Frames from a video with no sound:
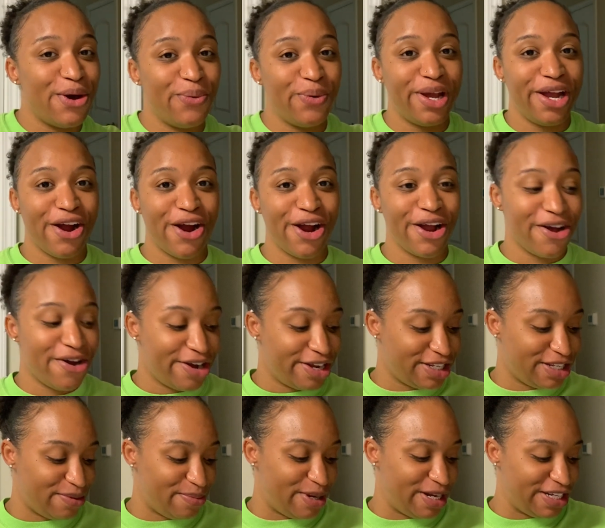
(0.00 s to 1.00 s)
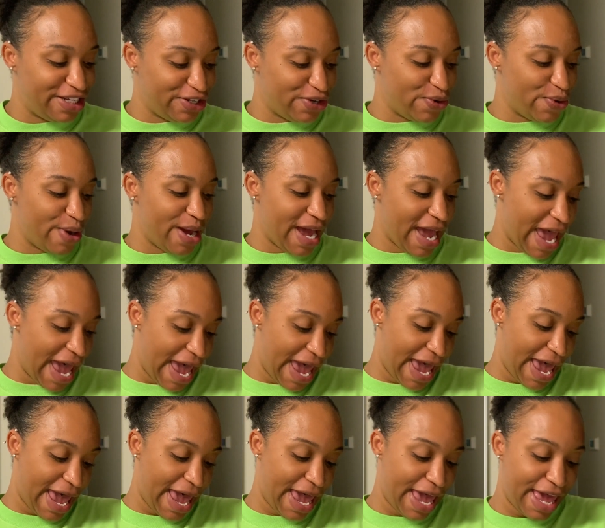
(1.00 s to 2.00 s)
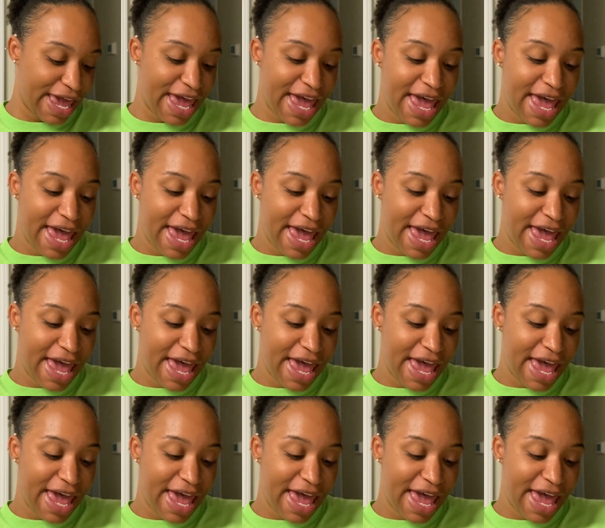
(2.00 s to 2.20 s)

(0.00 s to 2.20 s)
we are going to be doing a